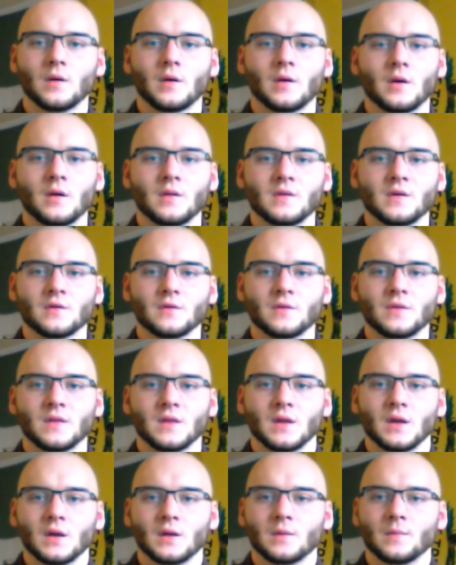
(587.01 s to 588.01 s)
The other
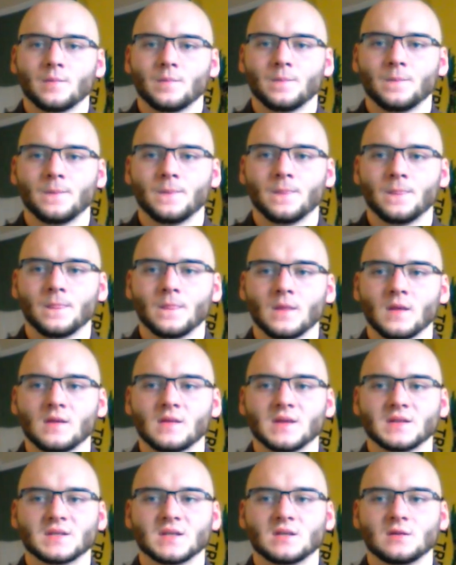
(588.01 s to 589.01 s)
thing, they
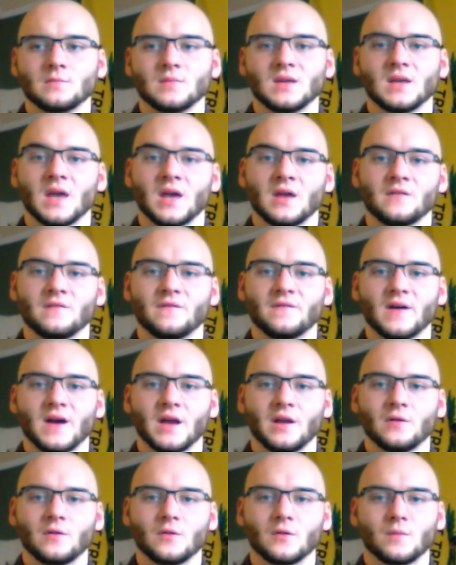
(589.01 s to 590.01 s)
tend to be head
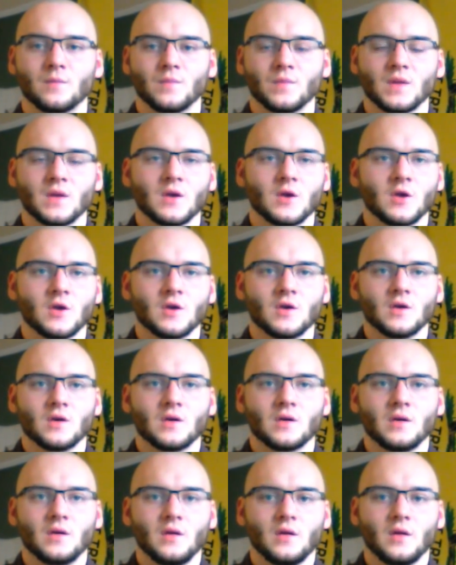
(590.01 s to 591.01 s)
final,
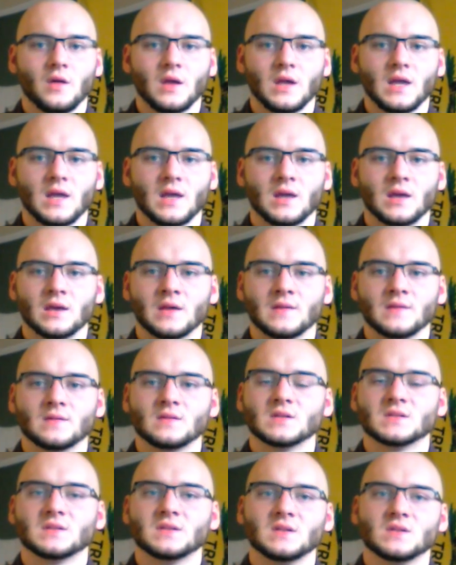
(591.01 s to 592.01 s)
and
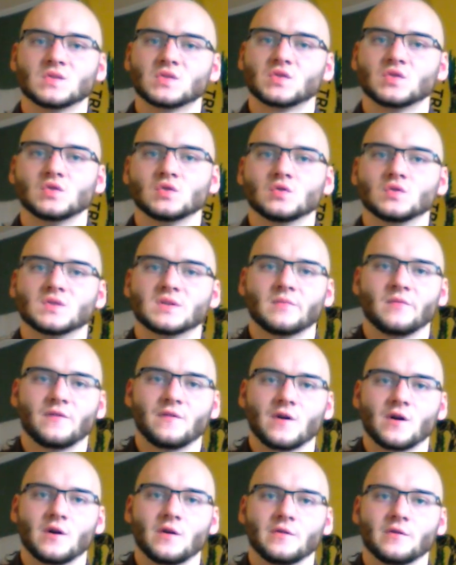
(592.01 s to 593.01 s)
this leads to some of
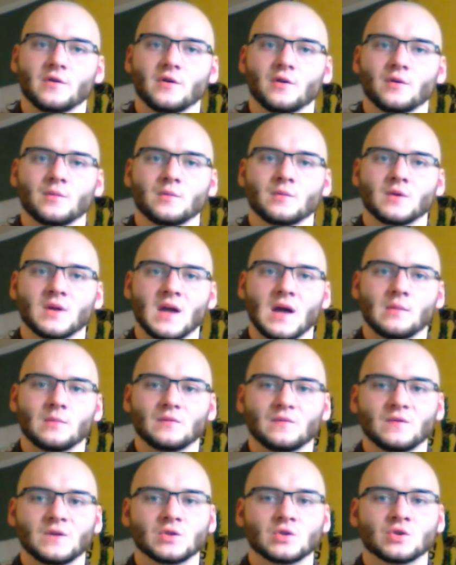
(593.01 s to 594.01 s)
our other common
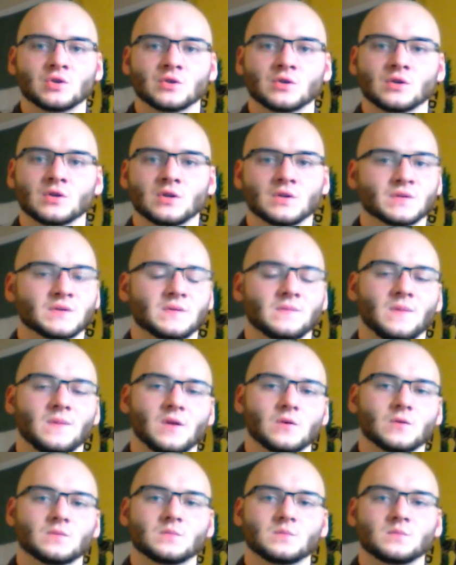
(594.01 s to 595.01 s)
features,
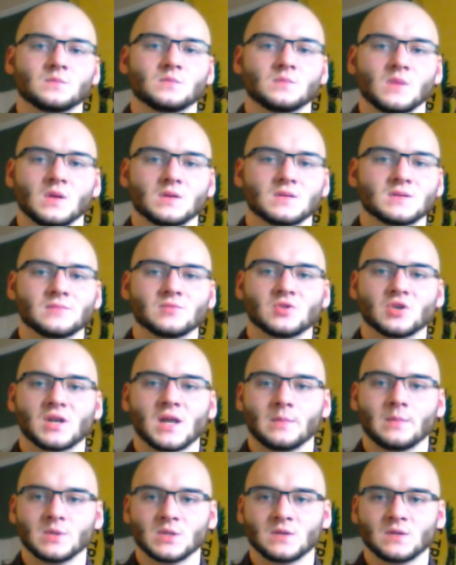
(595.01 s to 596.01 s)
subject,
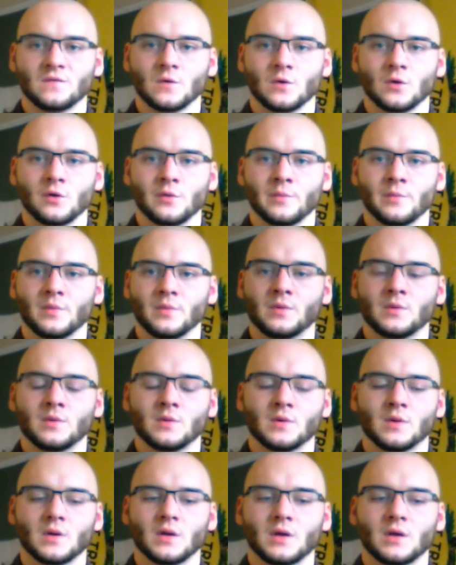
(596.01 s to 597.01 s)
object, verb,
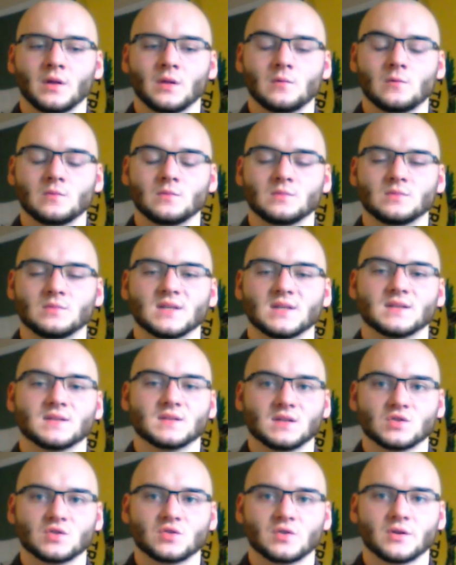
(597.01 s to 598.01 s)
sentence
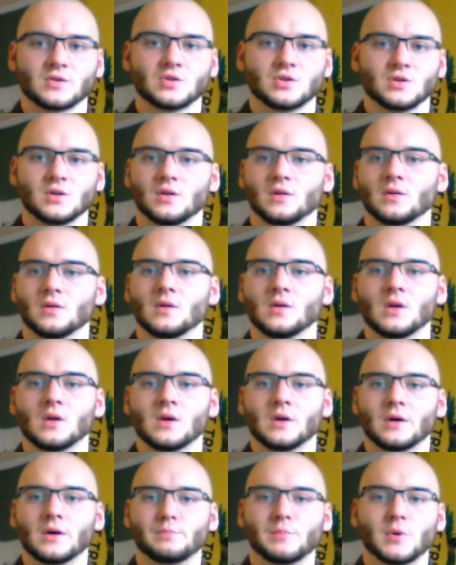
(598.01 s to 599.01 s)
construction,
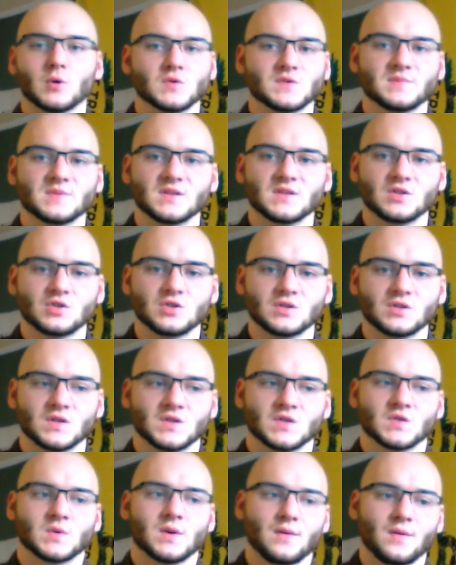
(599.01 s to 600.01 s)

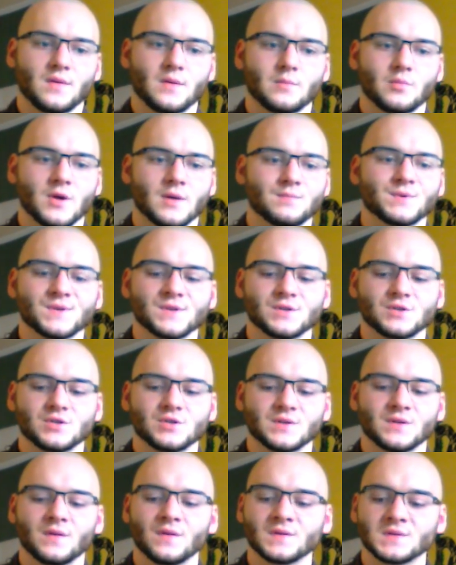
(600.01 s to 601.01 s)
postpositions rather than
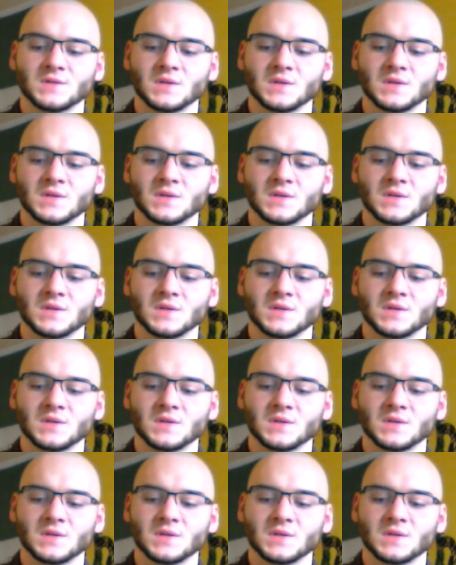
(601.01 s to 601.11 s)
prepositions.